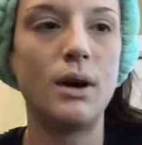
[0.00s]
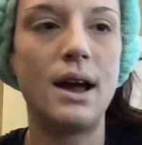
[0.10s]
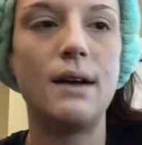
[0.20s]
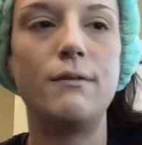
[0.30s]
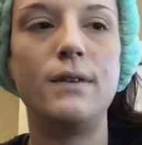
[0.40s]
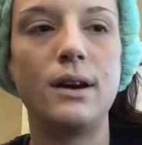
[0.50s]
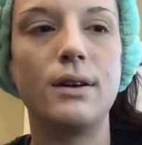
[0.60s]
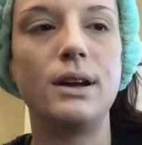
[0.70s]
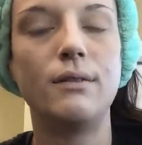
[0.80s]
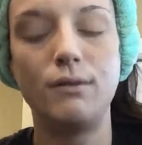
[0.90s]
I have
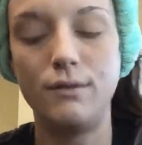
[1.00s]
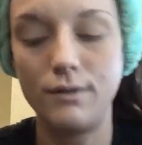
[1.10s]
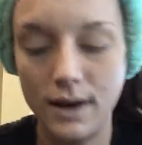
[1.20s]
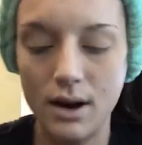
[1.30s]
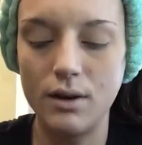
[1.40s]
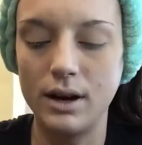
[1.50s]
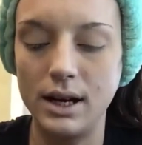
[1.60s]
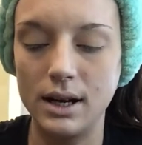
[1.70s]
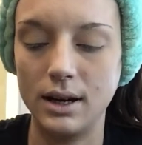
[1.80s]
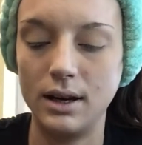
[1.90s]
very,
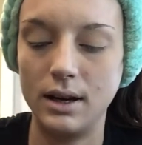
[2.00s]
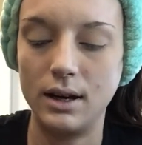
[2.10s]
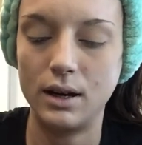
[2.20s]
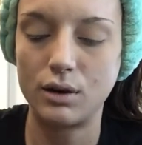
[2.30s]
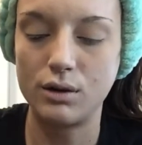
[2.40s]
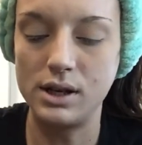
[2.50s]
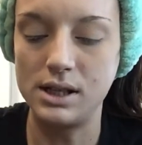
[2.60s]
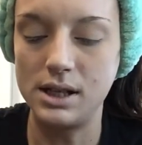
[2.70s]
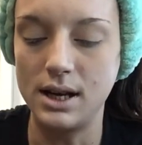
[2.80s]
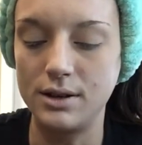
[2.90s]
very
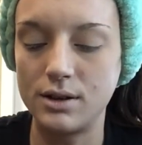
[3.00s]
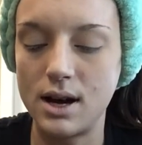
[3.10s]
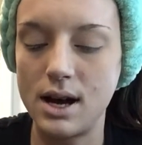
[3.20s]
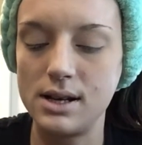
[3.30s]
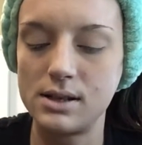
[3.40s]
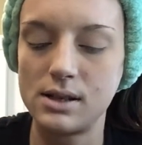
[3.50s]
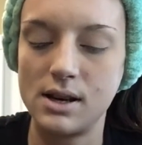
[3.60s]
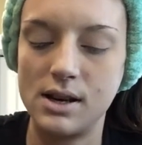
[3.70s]
creasy under eyes.